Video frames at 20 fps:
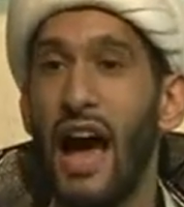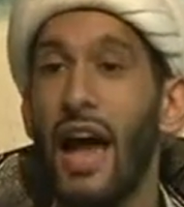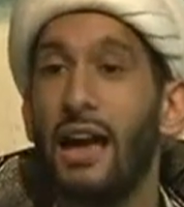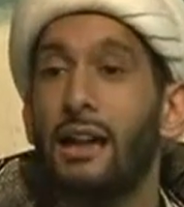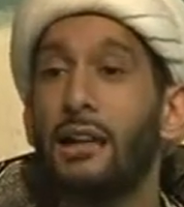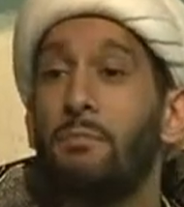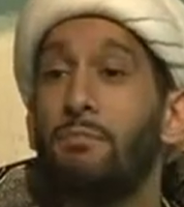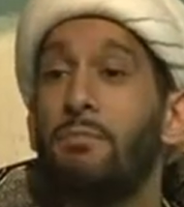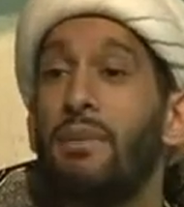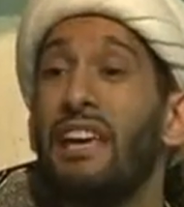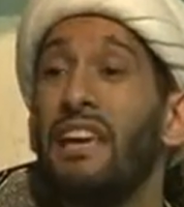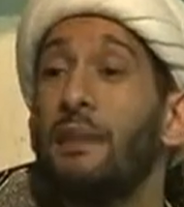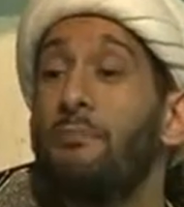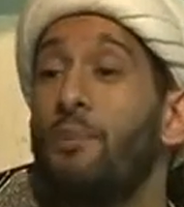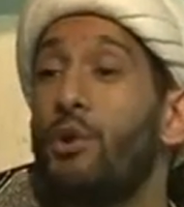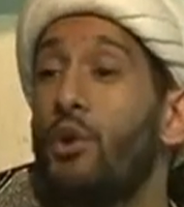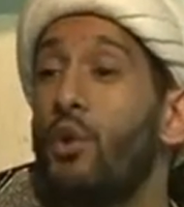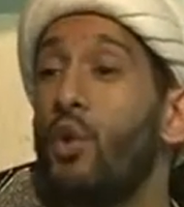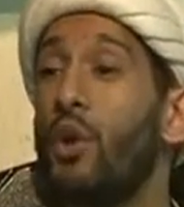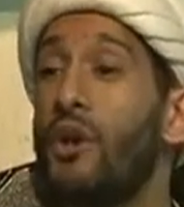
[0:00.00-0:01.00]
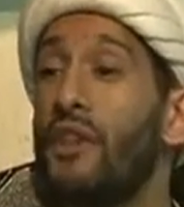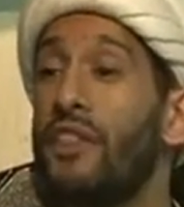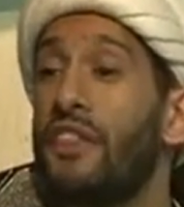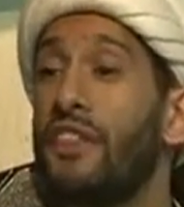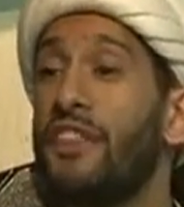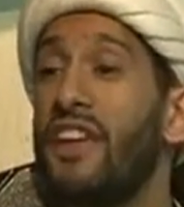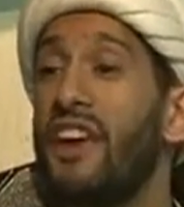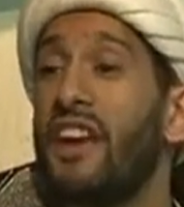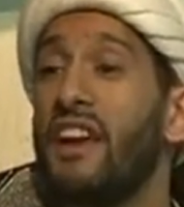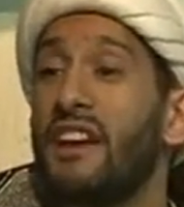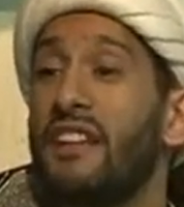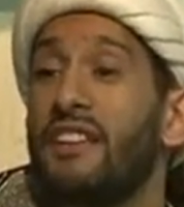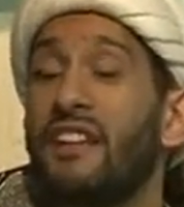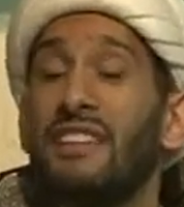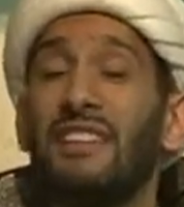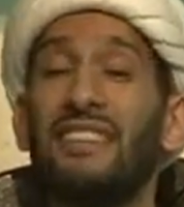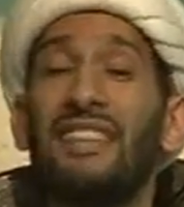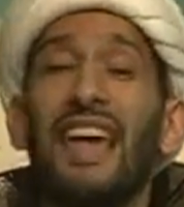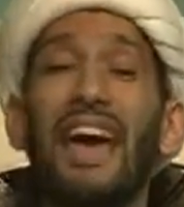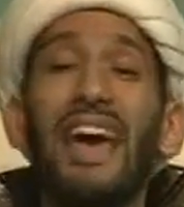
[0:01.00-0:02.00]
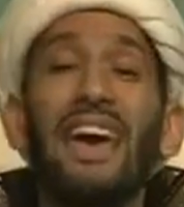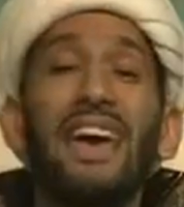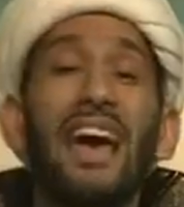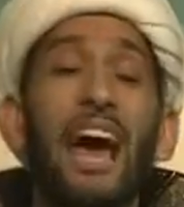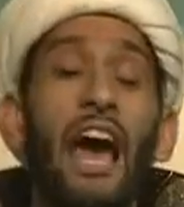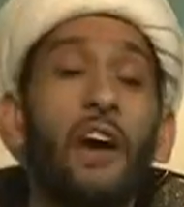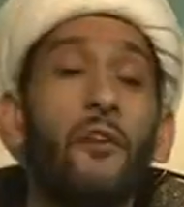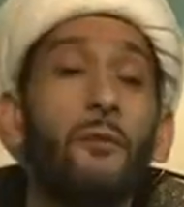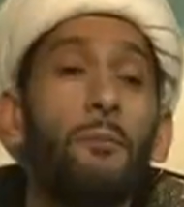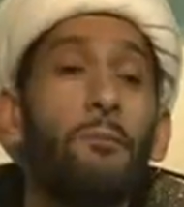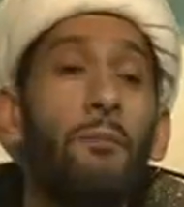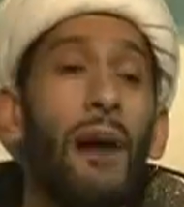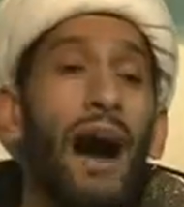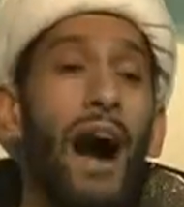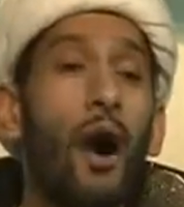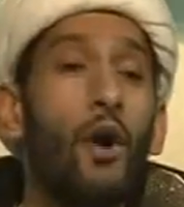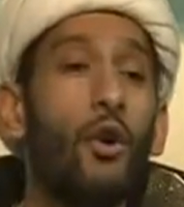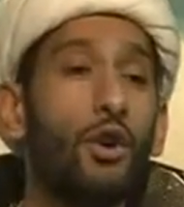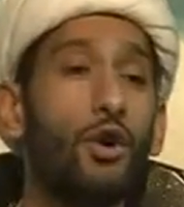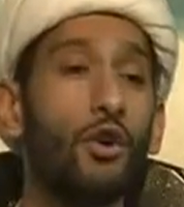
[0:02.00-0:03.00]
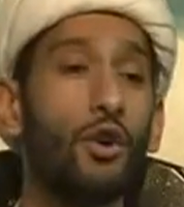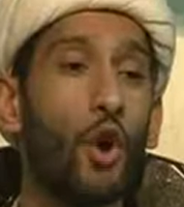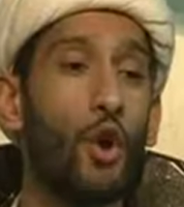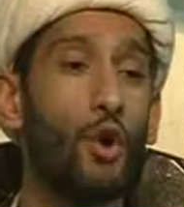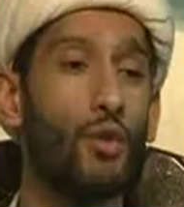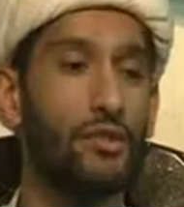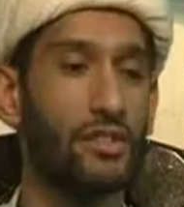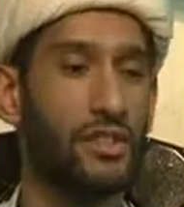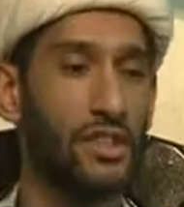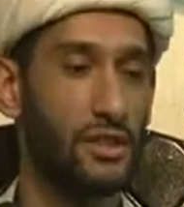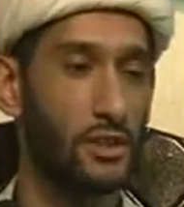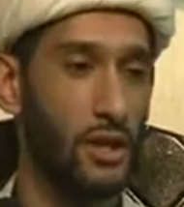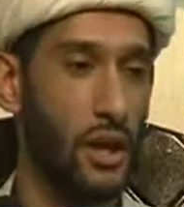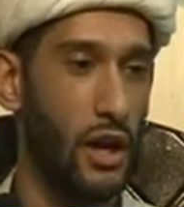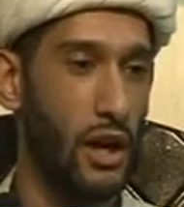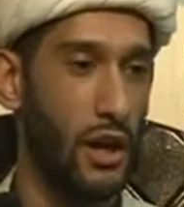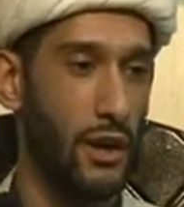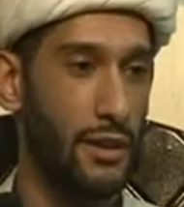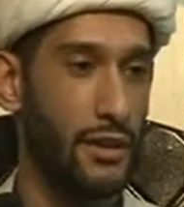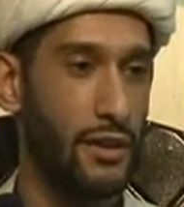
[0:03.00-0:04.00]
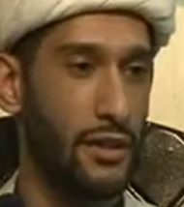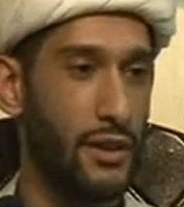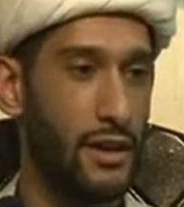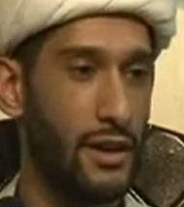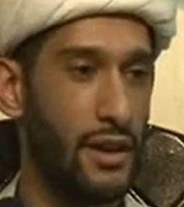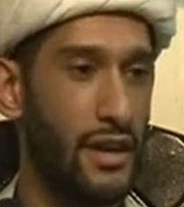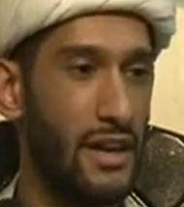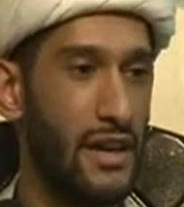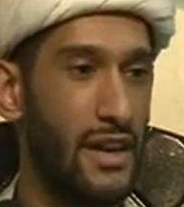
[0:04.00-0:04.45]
and people will think that they have power over this earth,